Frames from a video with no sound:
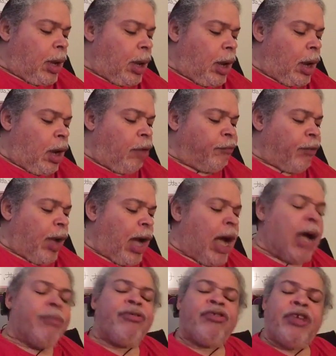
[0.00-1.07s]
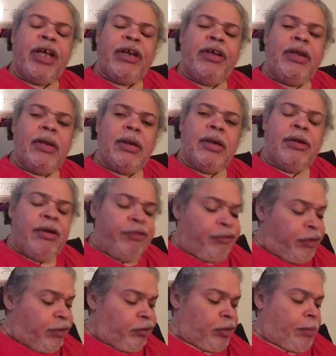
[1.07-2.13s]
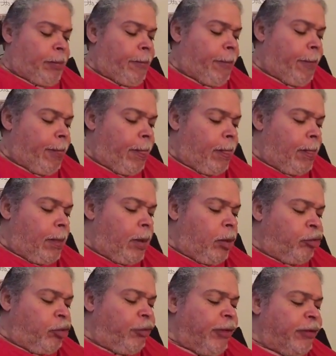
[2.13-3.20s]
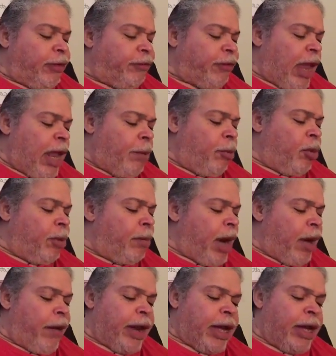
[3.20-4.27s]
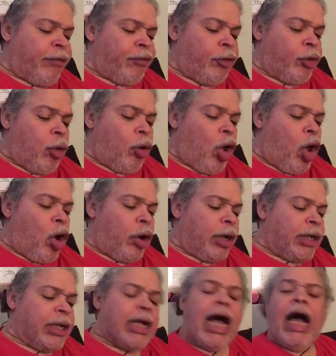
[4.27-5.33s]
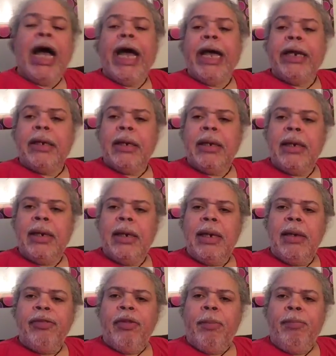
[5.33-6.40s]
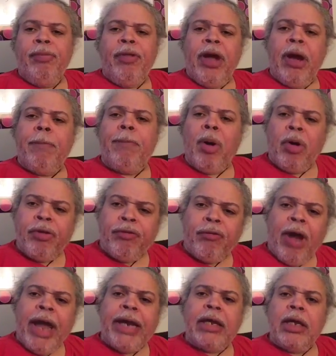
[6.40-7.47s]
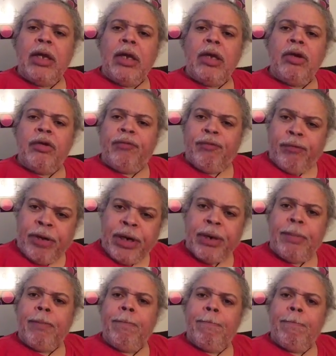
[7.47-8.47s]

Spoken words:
of Armstead decision, so that disabled Americans are no longer denied their birthright to freedom.